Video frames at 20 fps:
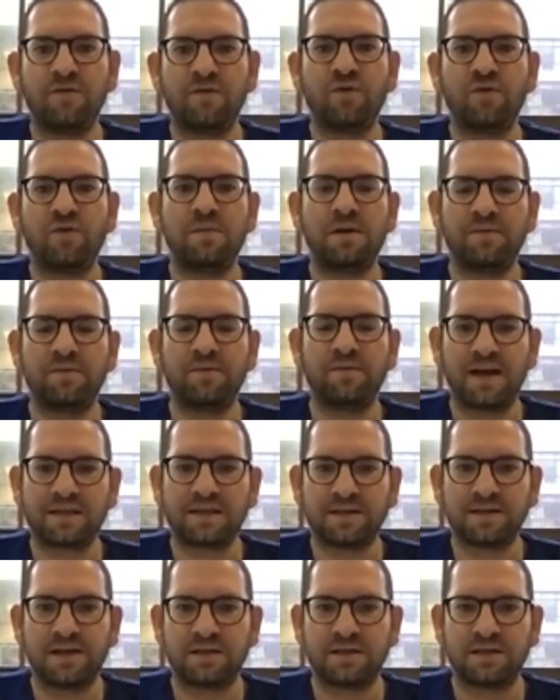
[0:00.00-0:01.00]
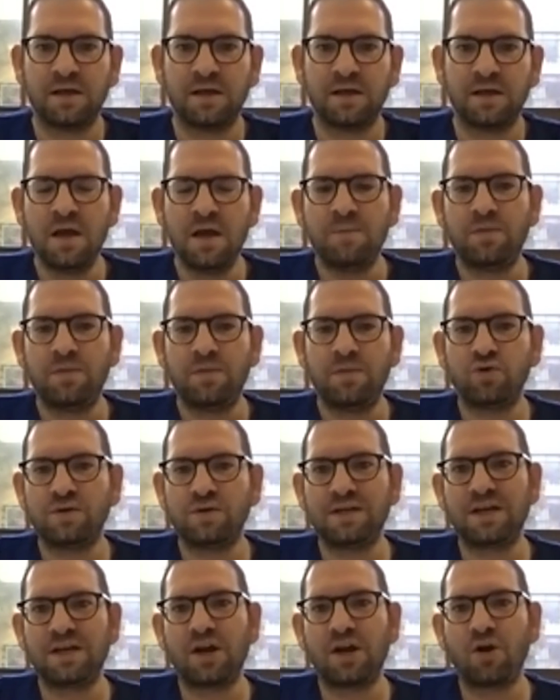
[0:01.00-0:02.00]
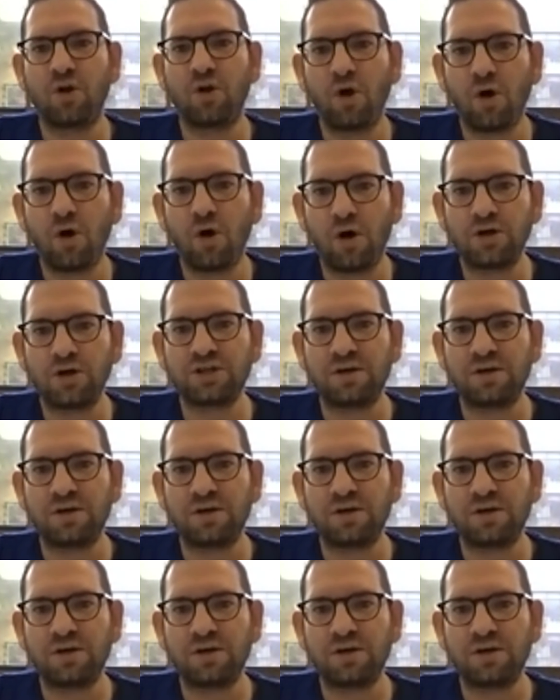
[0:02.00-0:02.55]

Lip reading: been vaccinated, because you need a large